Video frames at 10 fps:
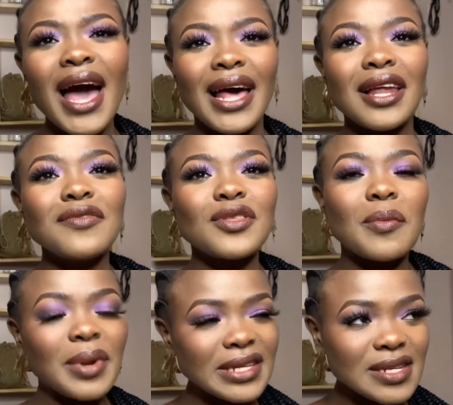Alafu the
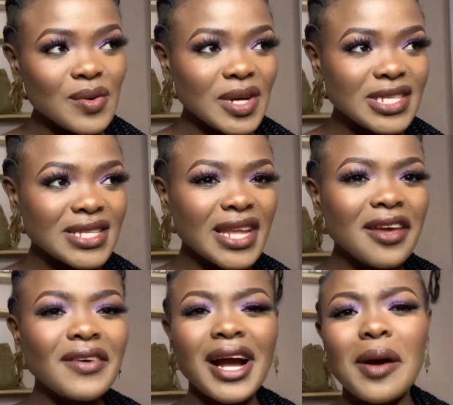plastic ones, they
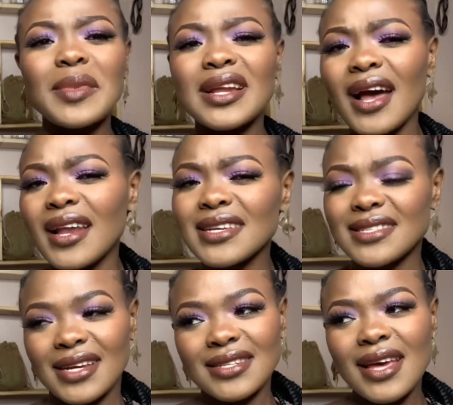never come in colors
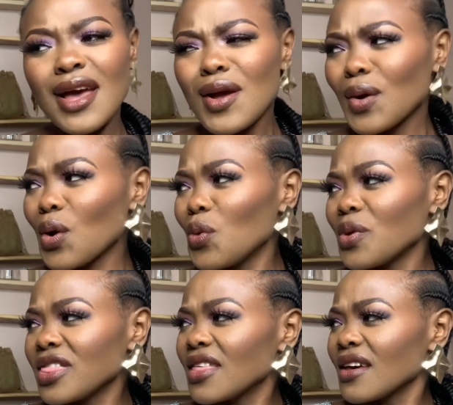that go
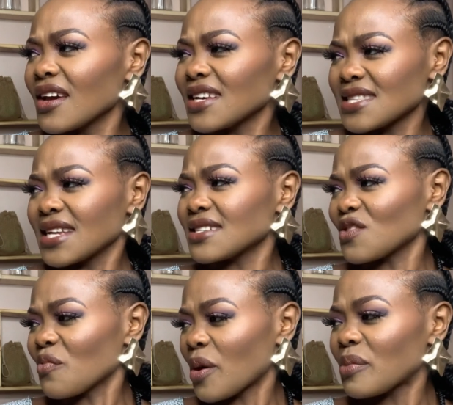with the aesthetics
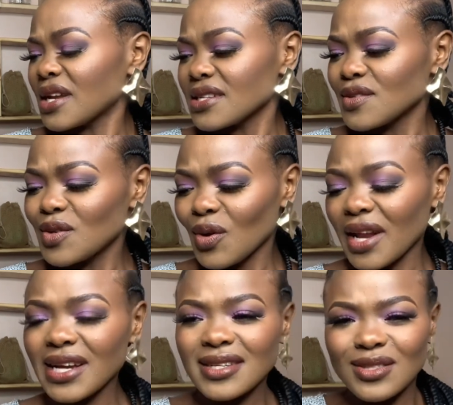of my place. You know,
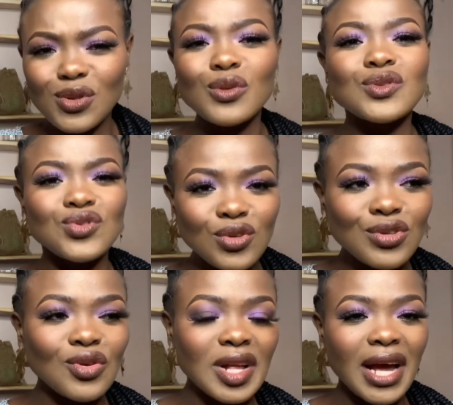like those
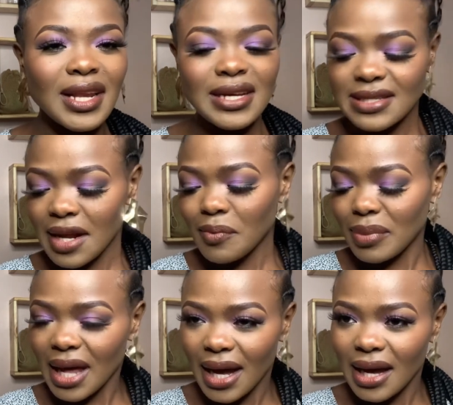neutral colors like
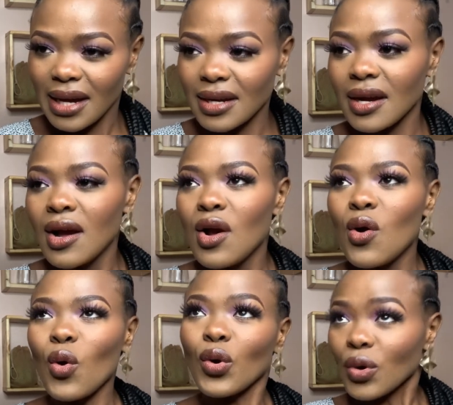black
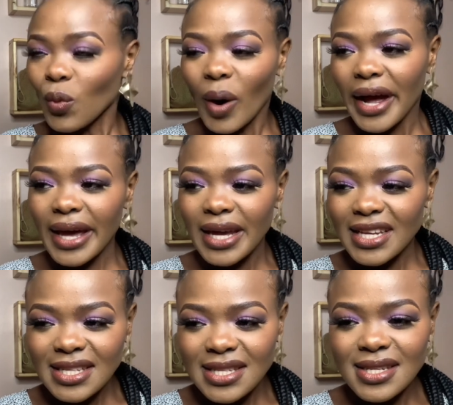or
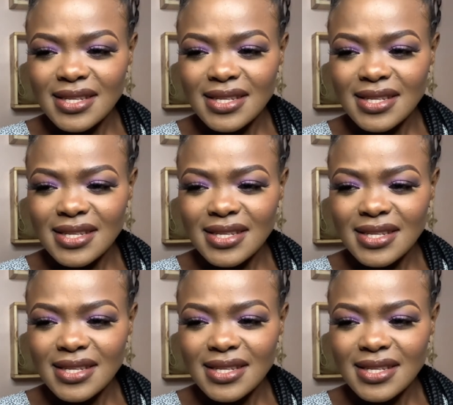white.